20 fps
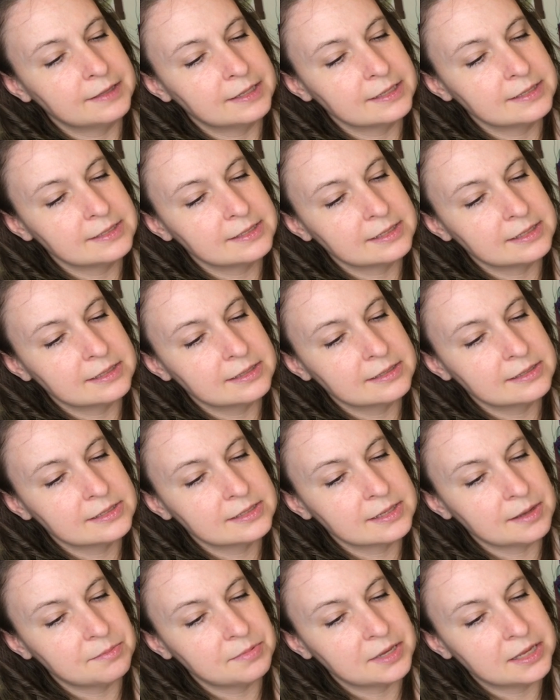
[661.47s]
this is
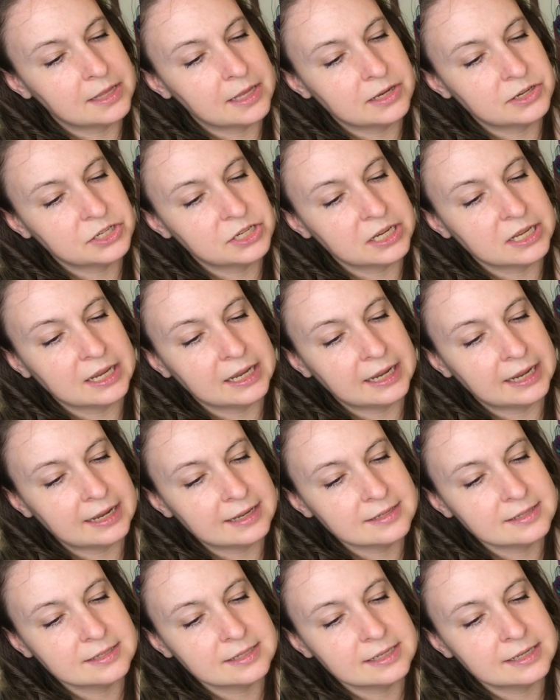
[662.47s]
something that she
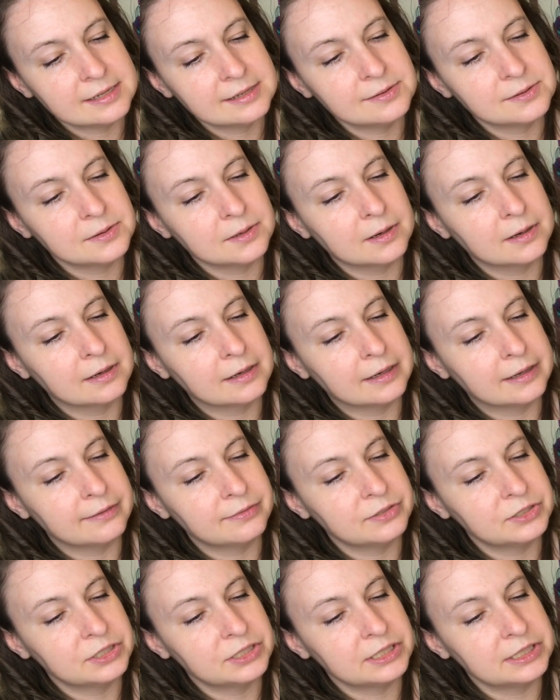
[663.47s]
casted or if
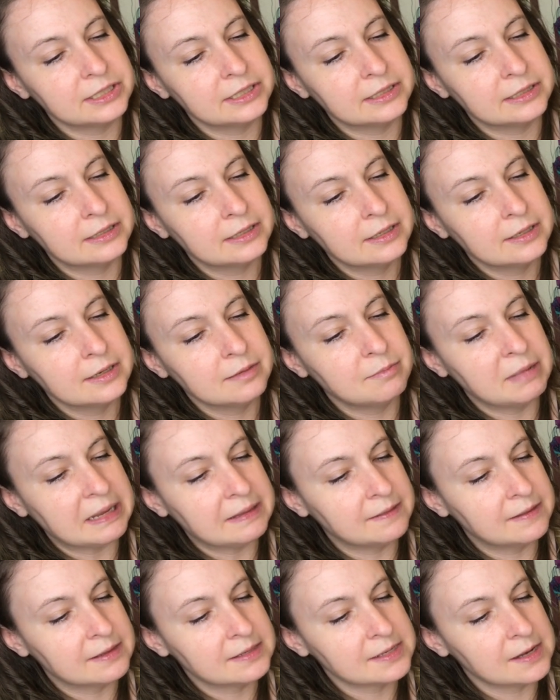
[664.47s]
she
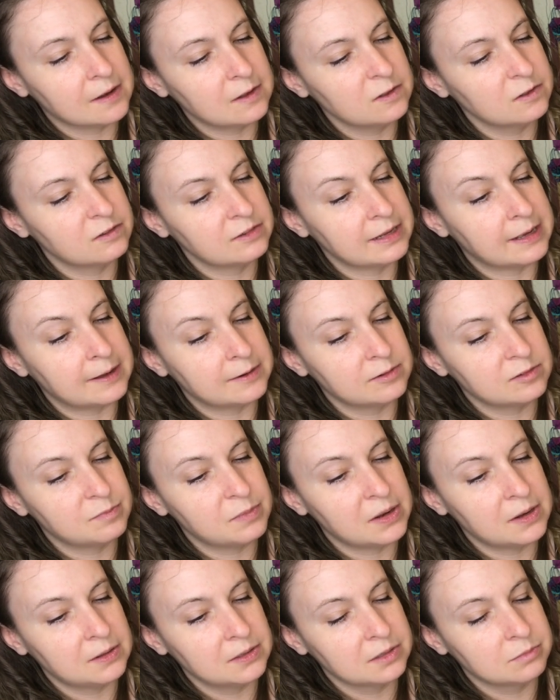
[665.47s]
made this all of, out of
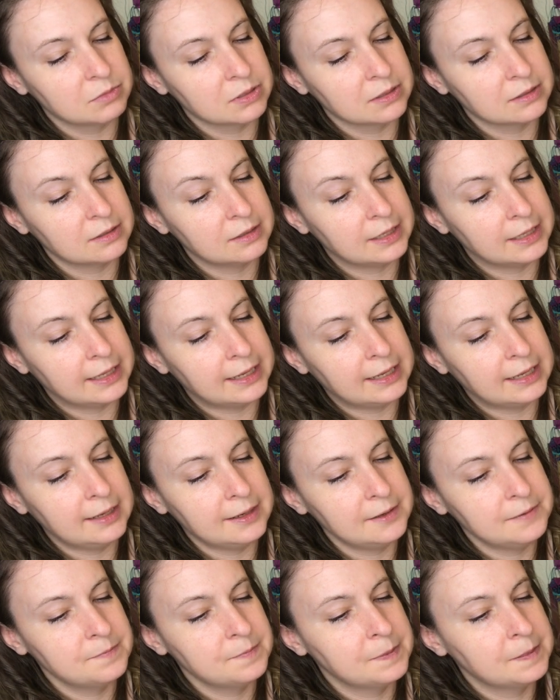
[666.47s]
polymer
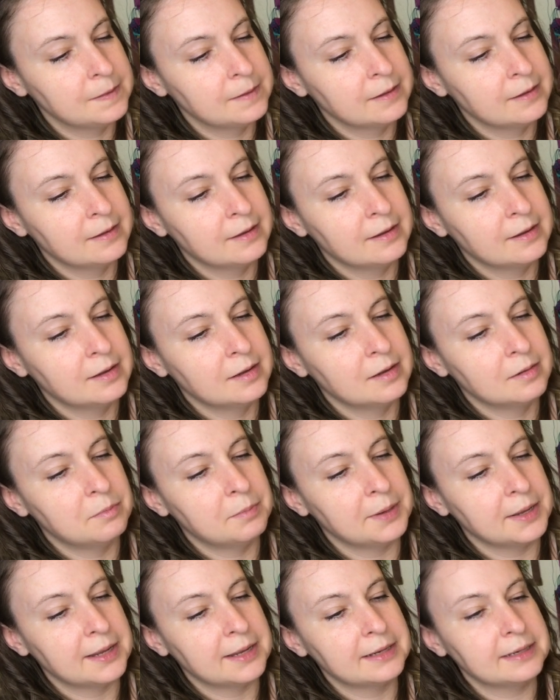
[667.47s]
clay,
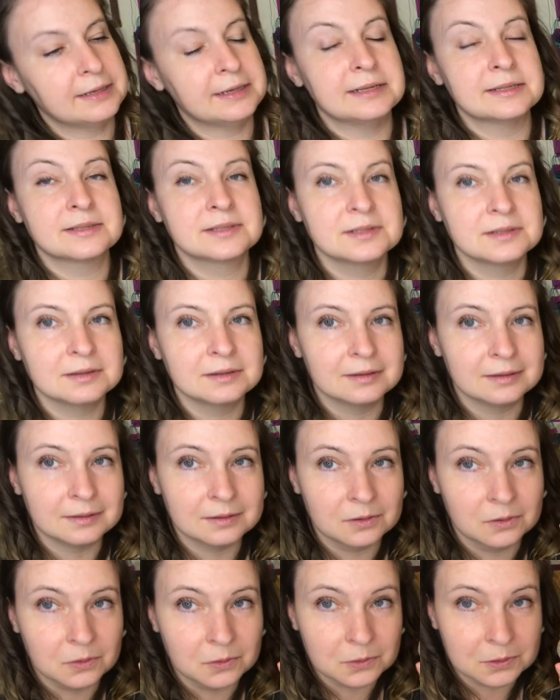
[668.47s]
but it's
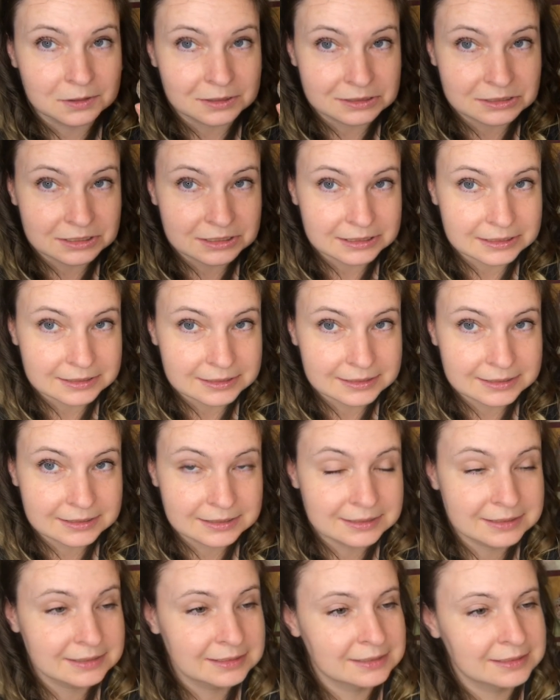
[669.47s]
gorgeous.
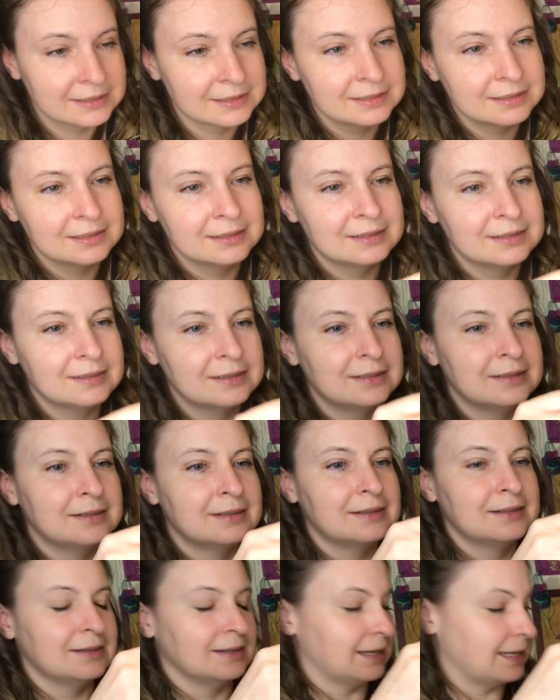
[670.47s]

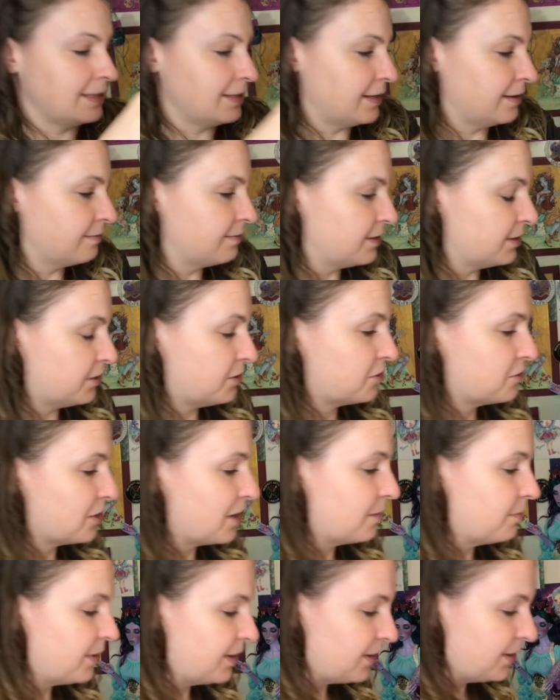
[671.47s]
I love the
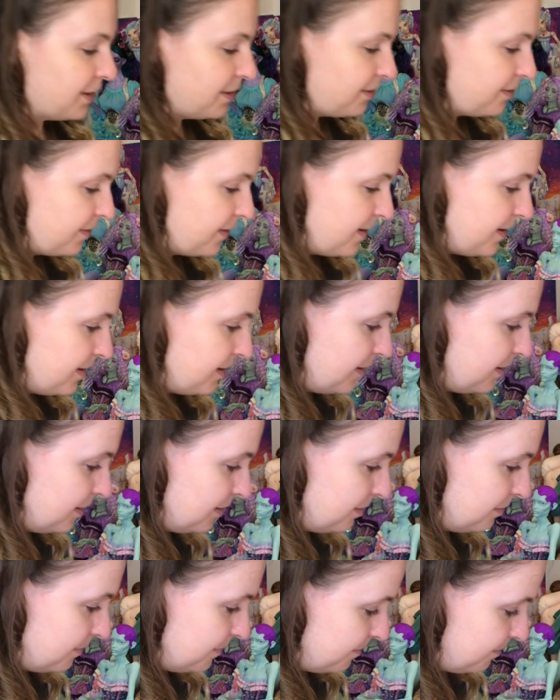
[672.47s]
strawberry
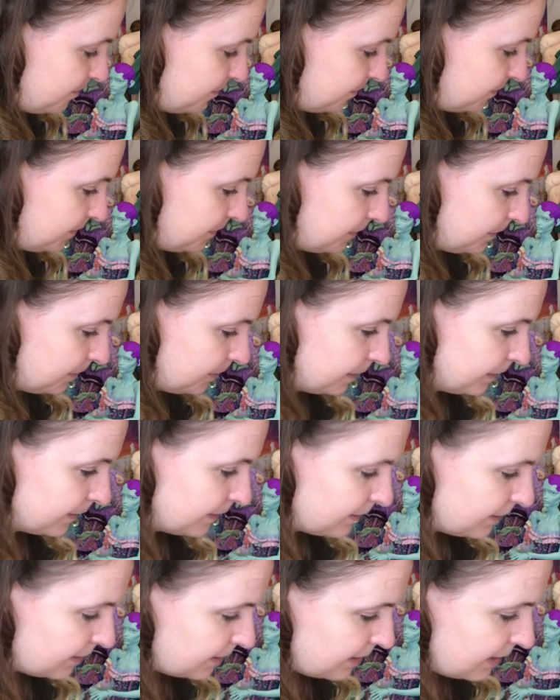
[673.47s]
theme.
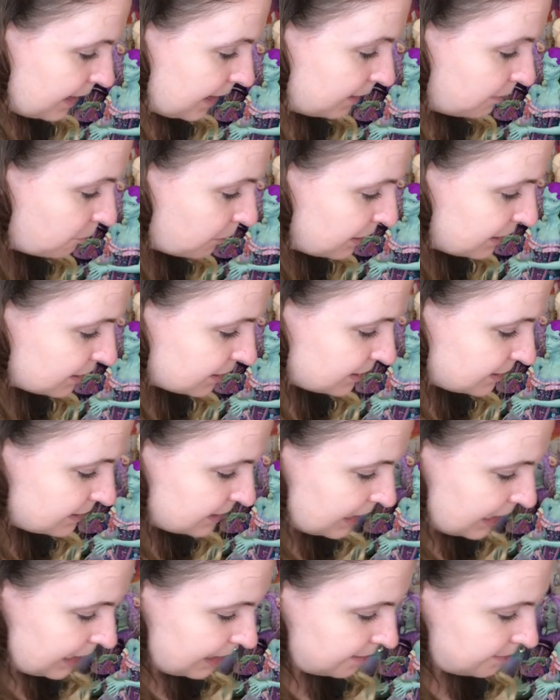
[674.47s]
And what good
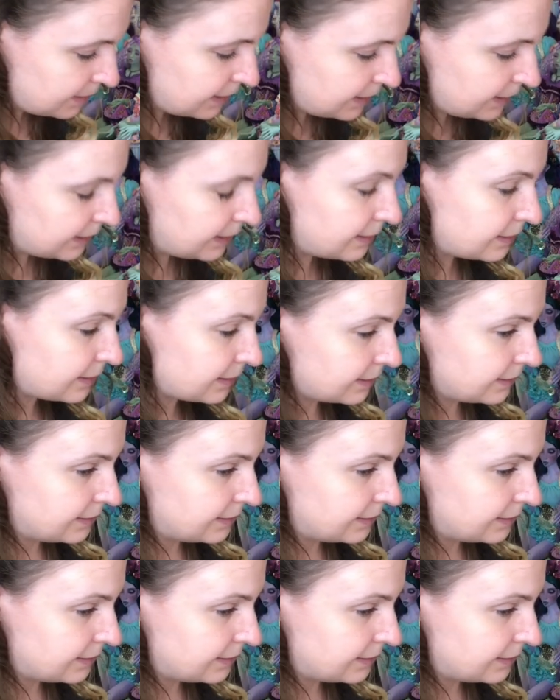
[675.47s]
timing!